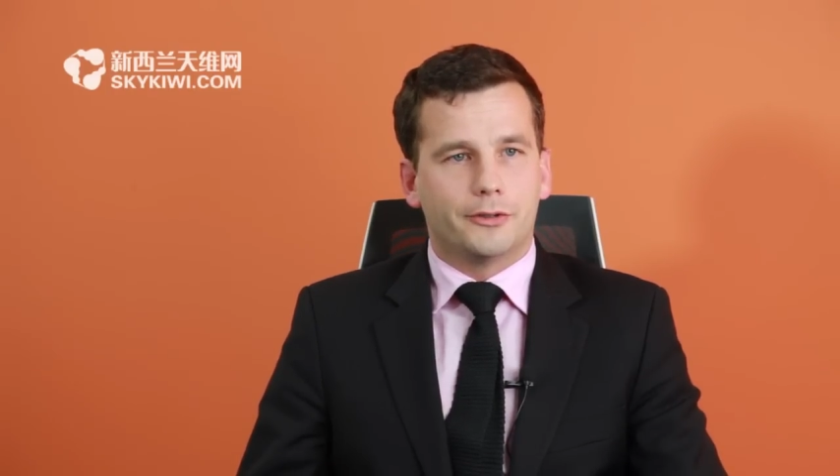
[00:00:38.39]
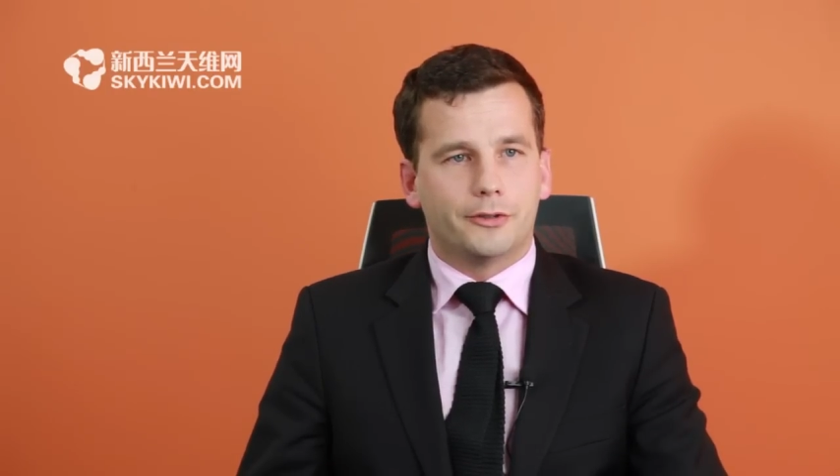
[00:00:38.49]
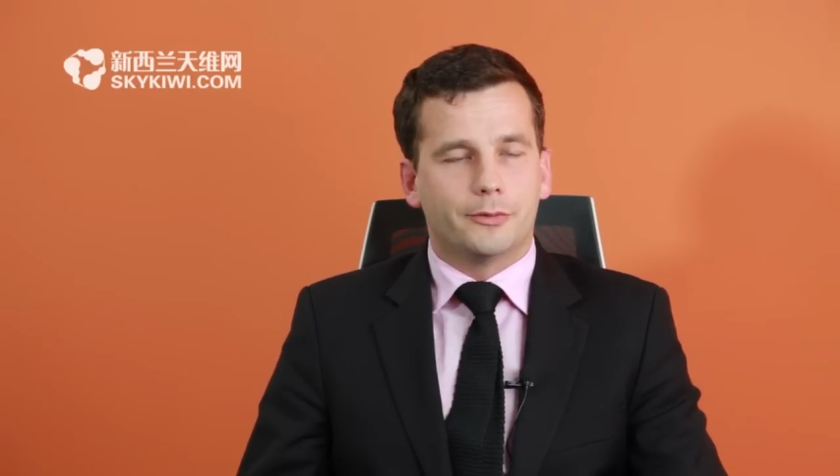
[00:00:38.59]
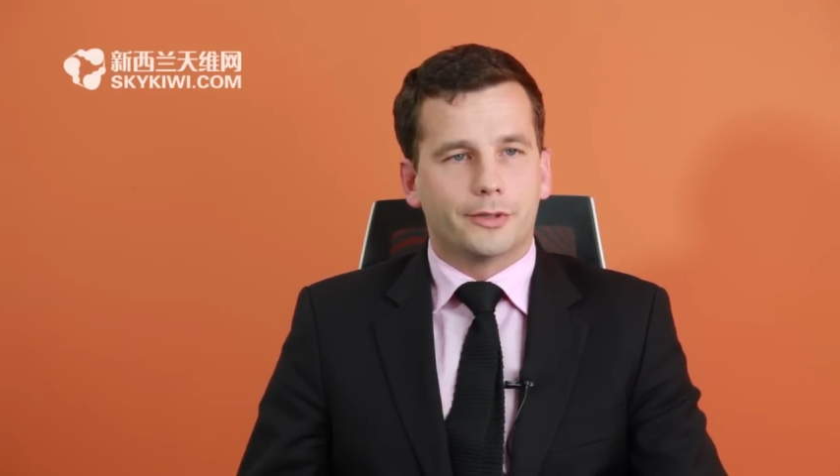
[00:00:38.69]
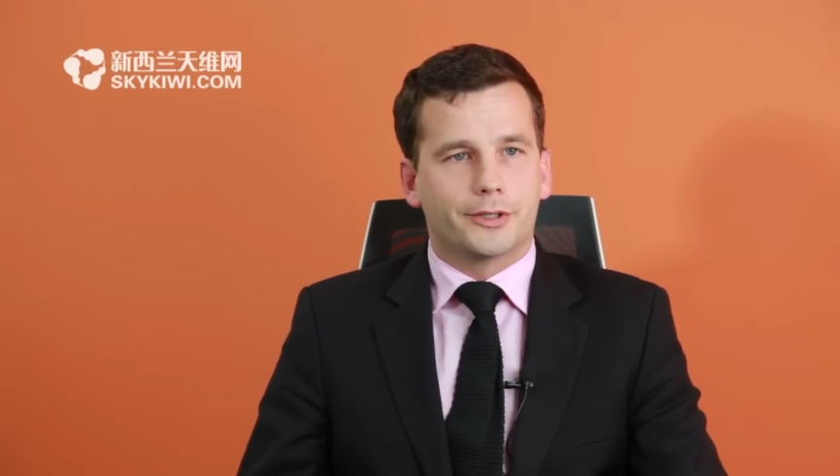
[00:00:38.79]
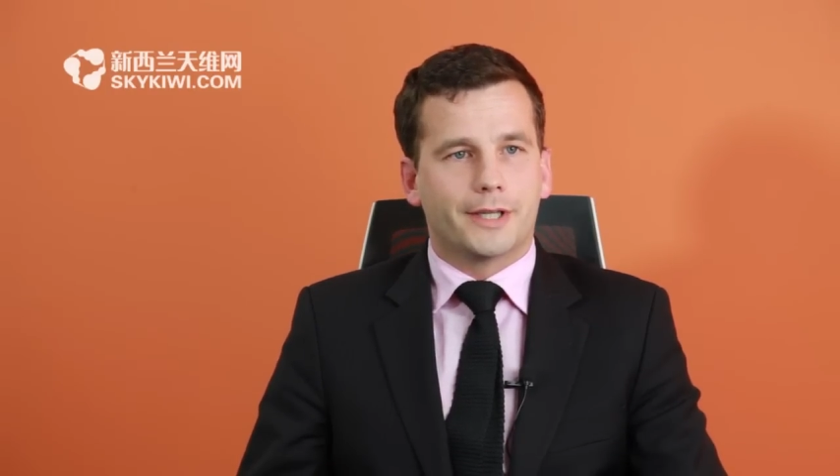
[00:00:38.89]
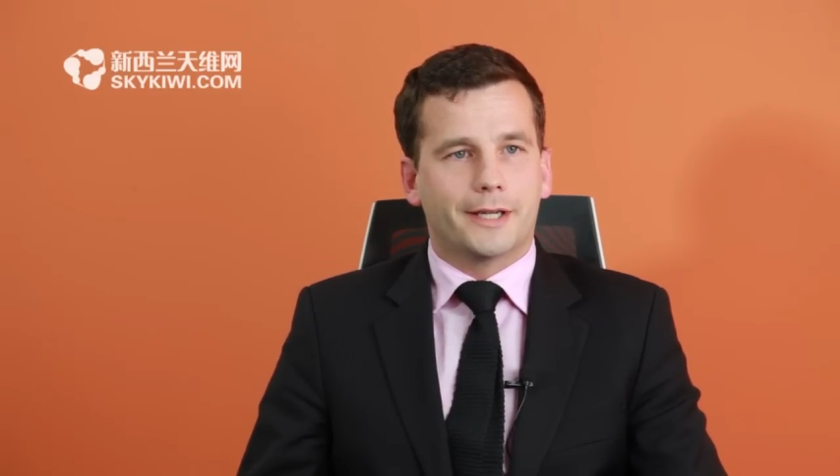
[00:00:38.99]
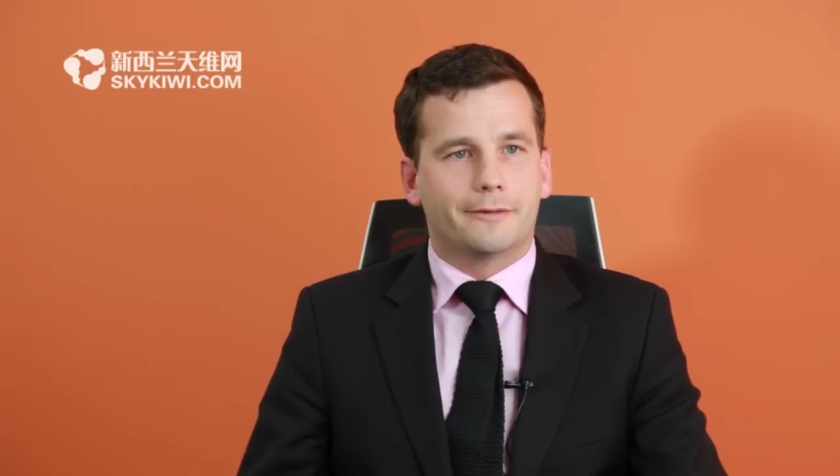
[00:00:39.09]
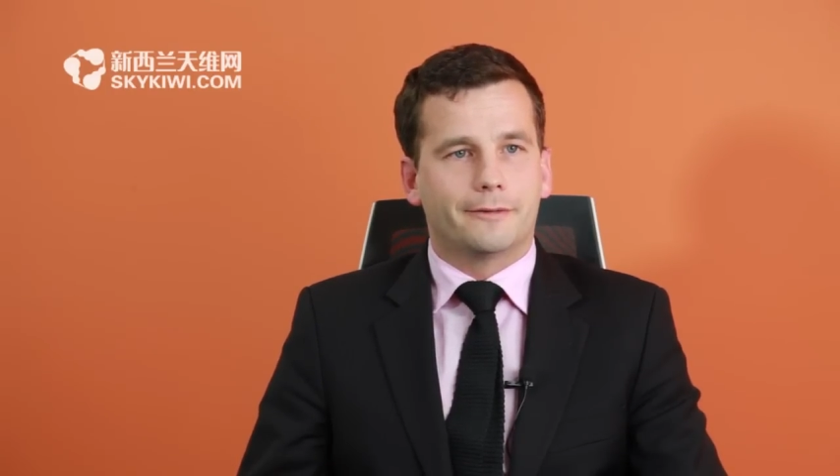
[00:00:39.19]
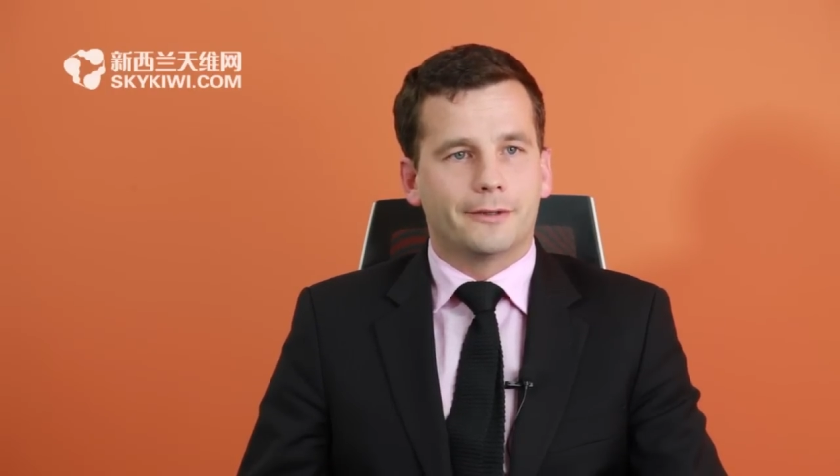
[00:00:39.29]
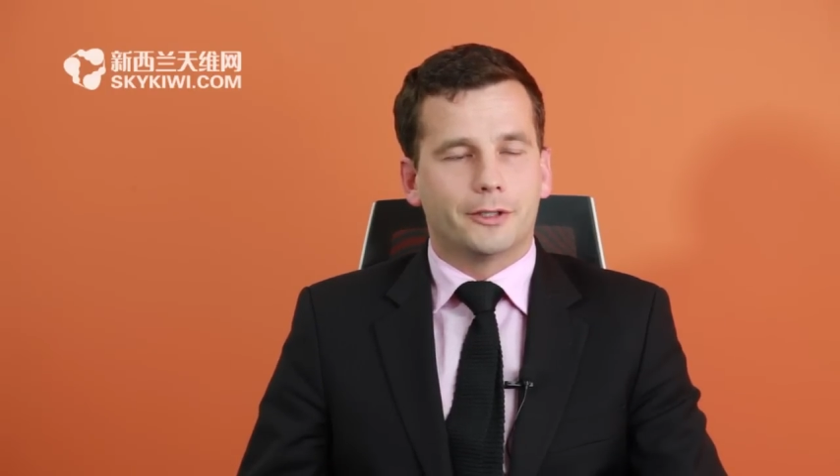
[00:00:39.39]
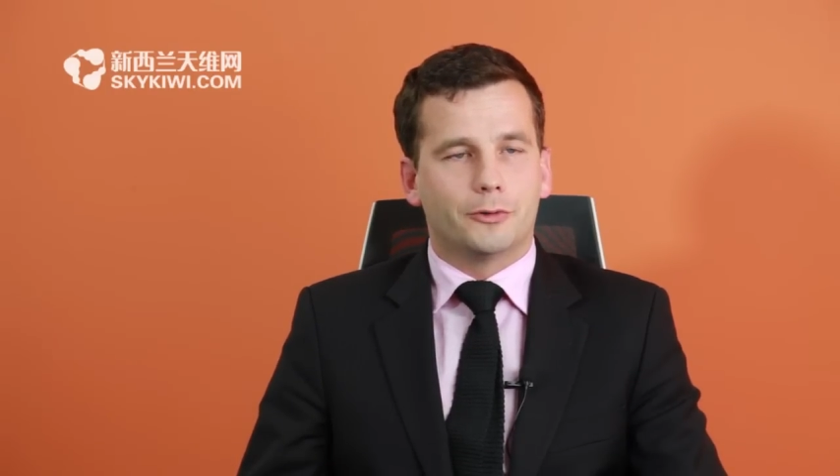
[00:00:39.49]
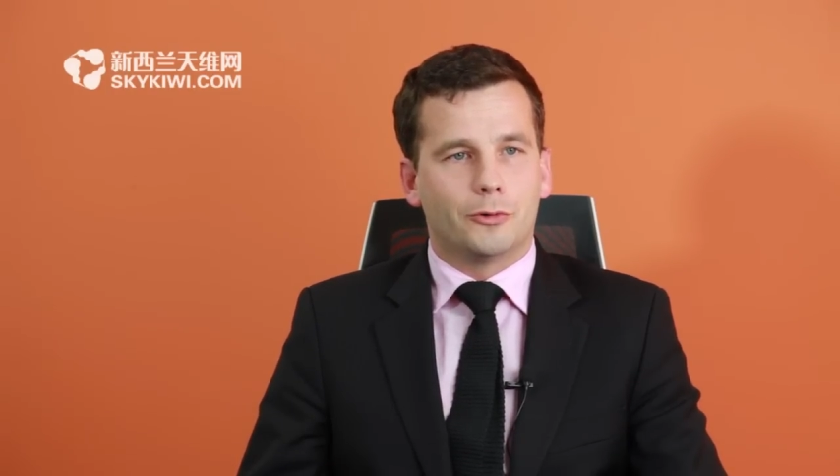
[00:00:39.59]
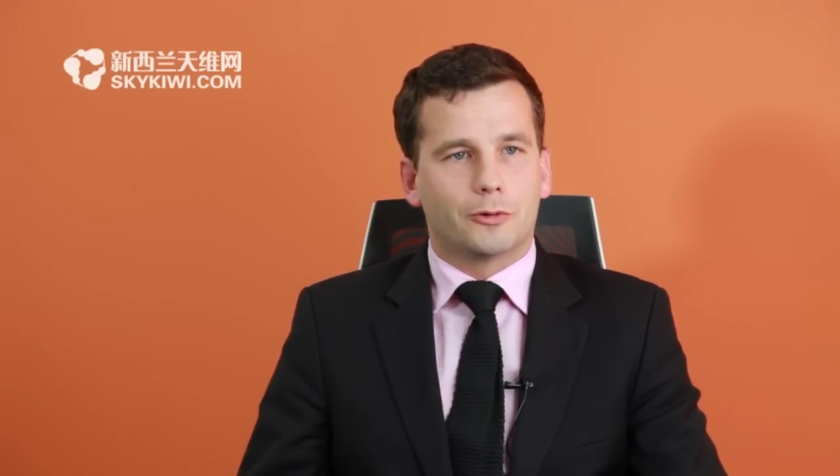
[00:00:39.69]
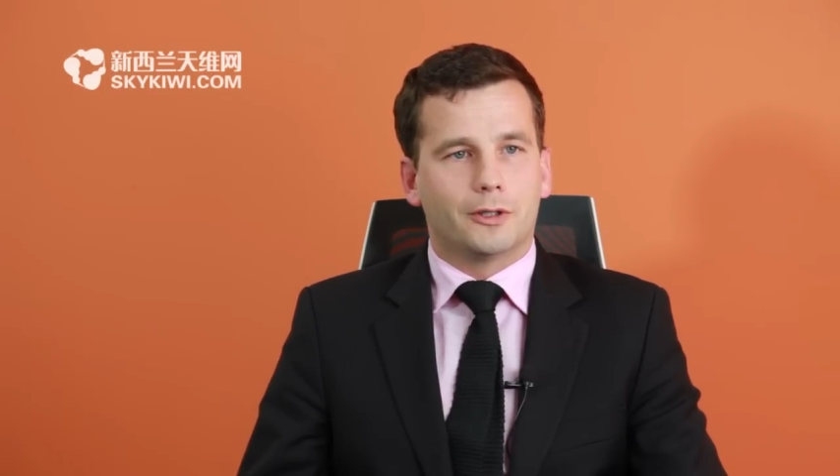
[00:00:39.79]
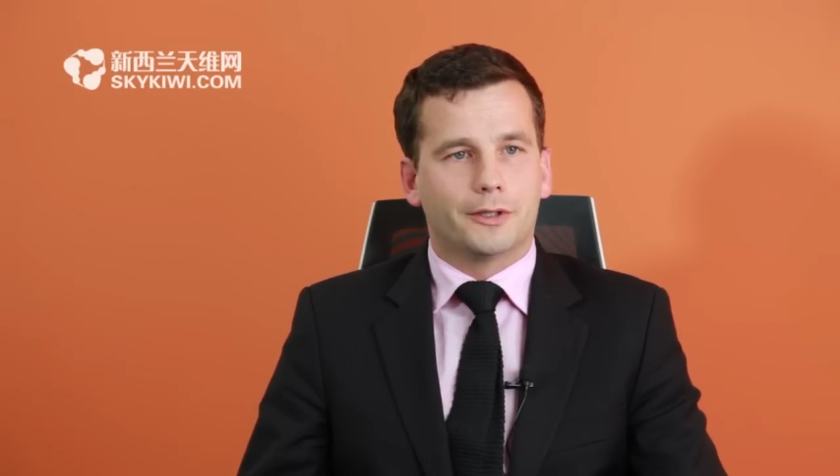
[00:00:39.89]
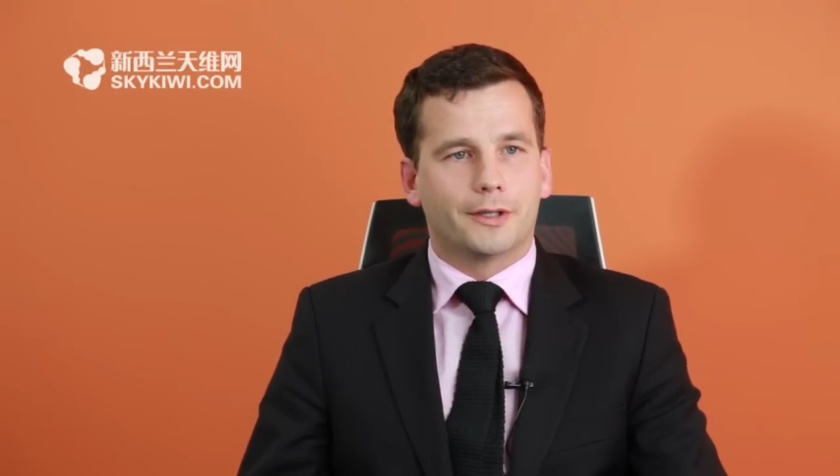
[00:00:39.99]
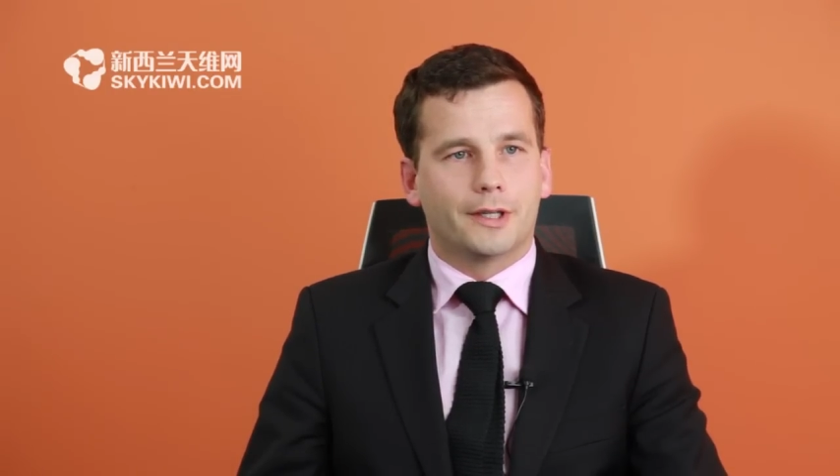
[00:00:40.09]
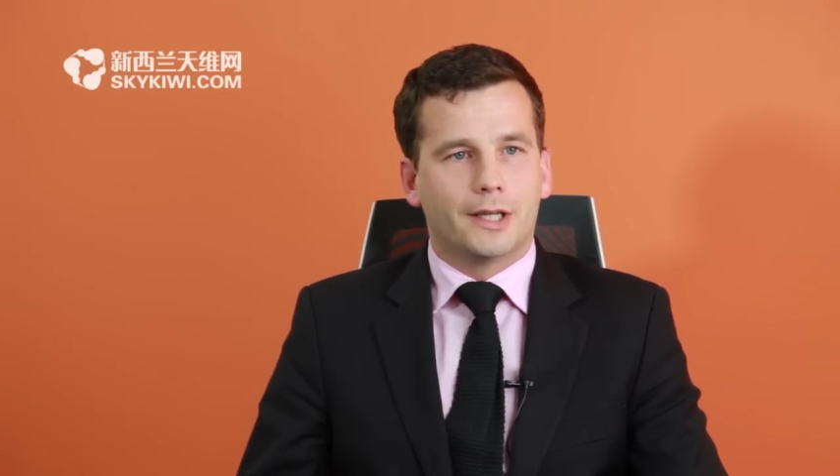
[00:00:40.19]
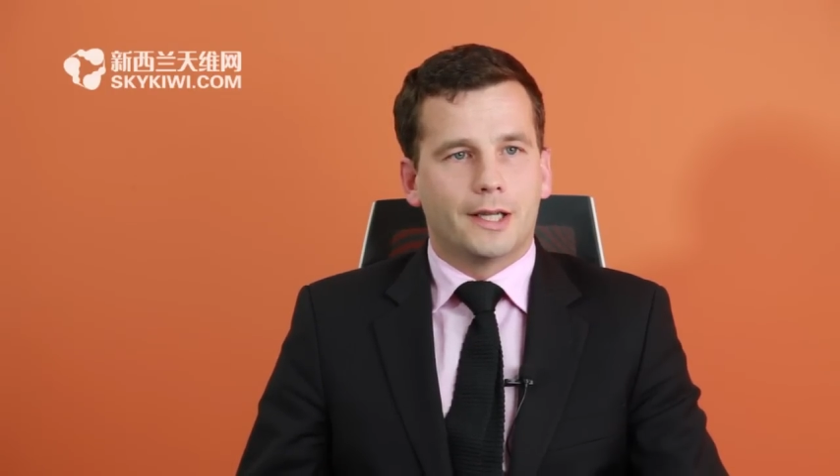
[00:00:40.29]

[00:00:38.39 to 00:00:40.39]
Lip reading: you are safe in Auckland.